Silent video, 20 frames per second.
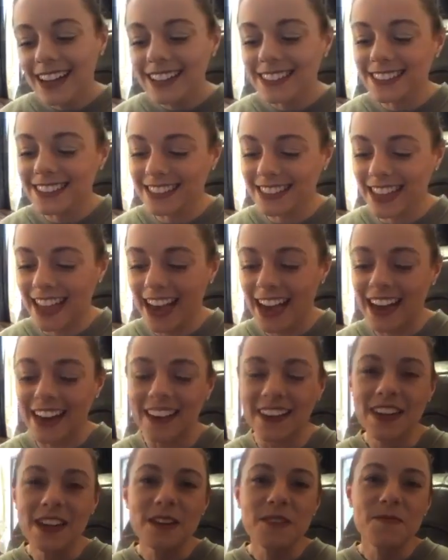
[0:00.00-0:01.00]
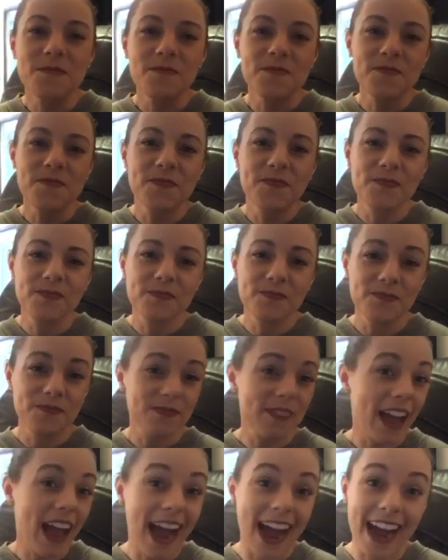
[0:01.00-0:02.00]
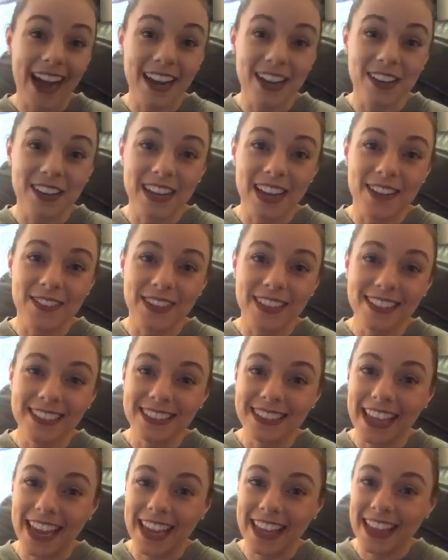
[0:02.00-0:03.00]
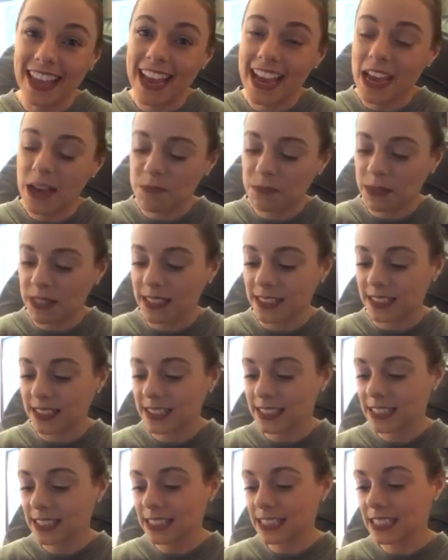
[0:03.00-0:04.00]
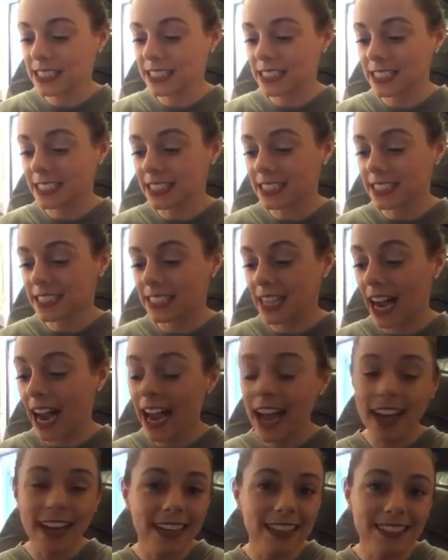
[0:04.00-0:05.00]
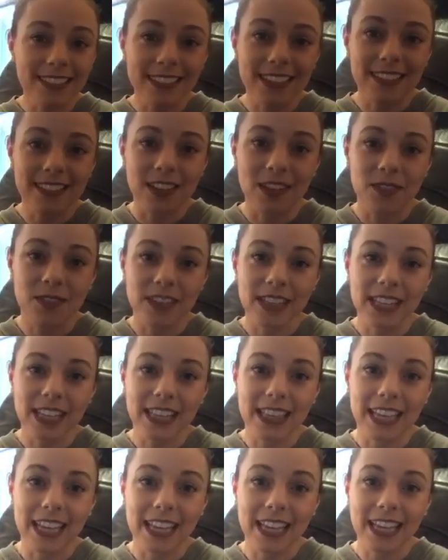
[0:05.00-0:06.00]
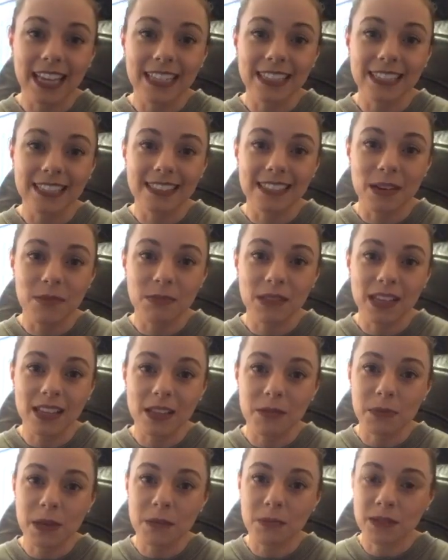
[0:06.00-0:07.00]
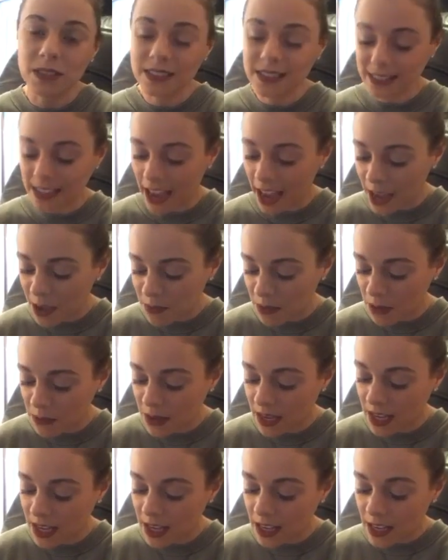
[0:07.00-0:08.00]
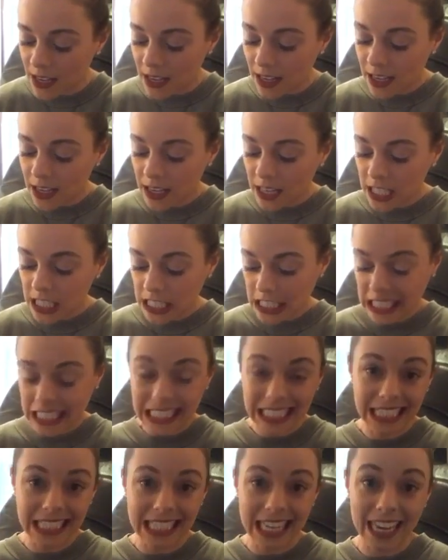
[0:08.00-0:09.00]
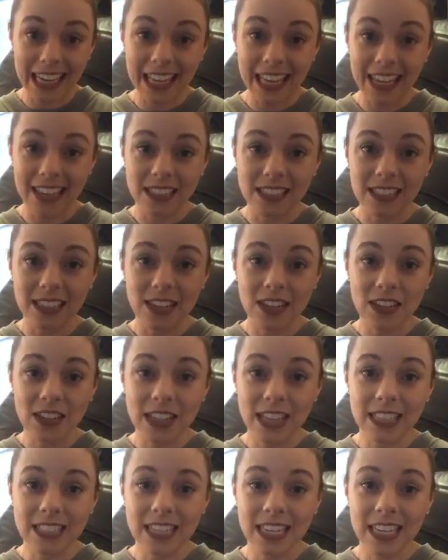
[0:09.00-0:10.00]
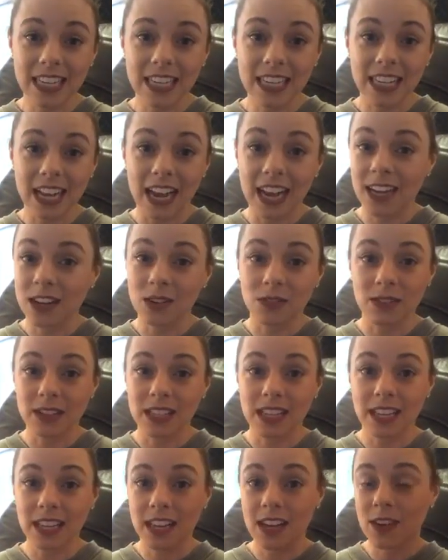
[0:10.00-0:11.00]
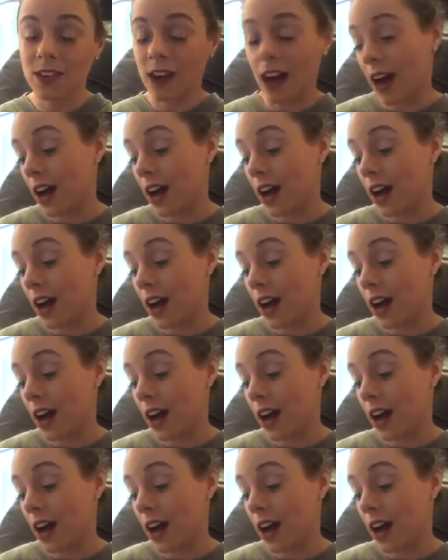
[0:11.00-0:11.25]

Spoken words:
So, I don't ever say that, but I honestly don't really think it's something that people say. Maybe decades ago they did. I don't really know.